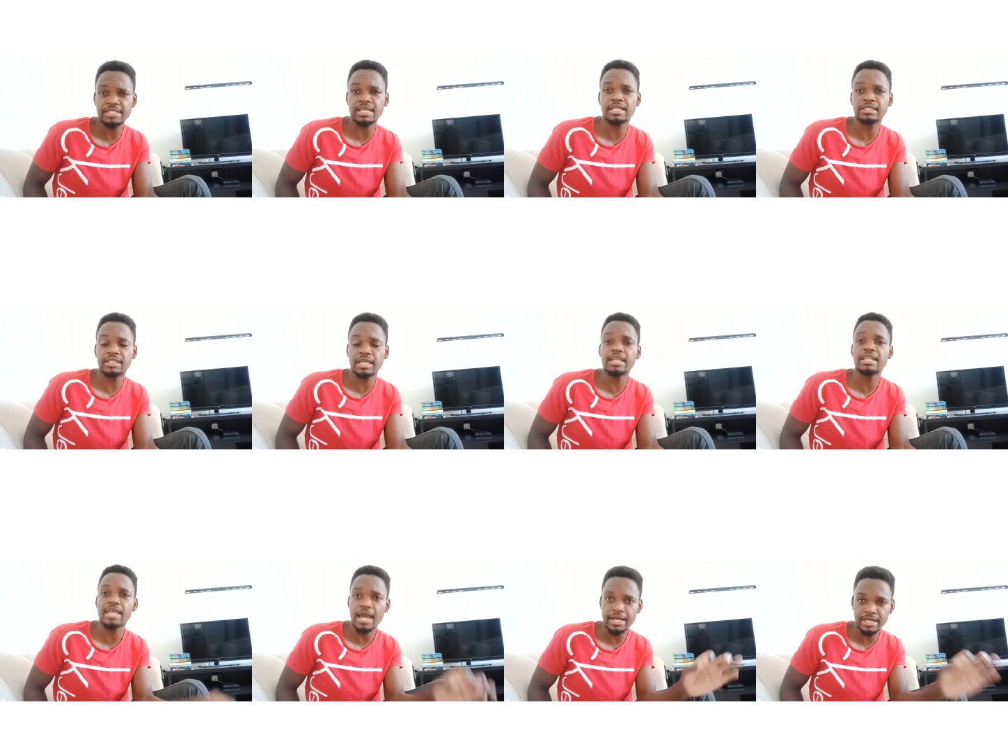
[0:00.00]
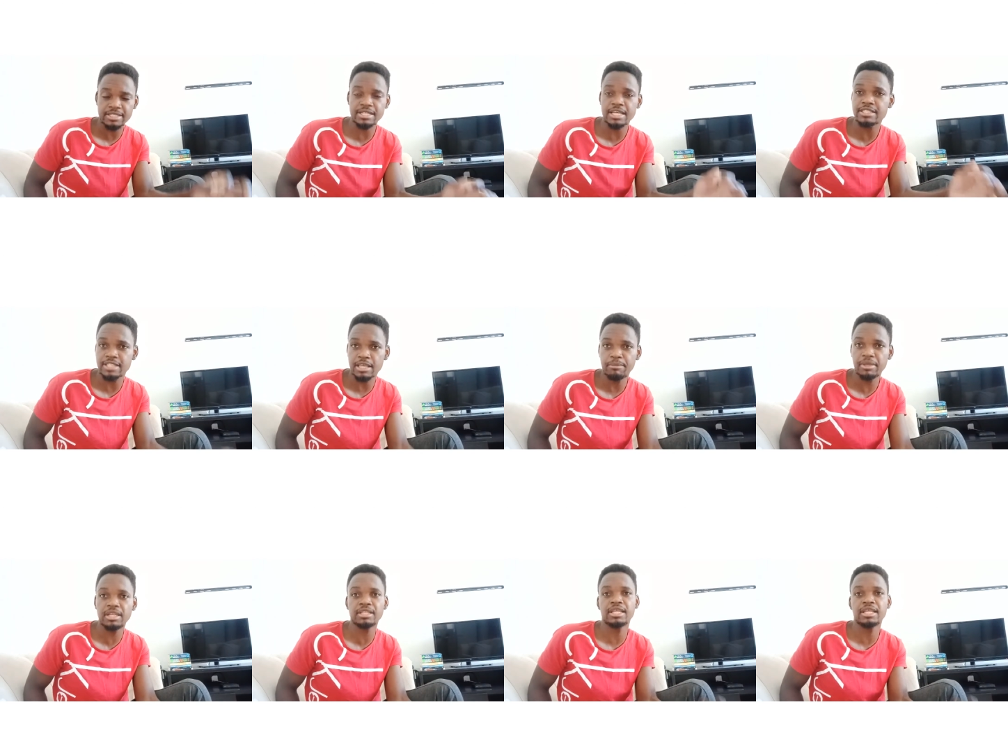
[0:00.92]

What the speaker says: and then he understands the meaning.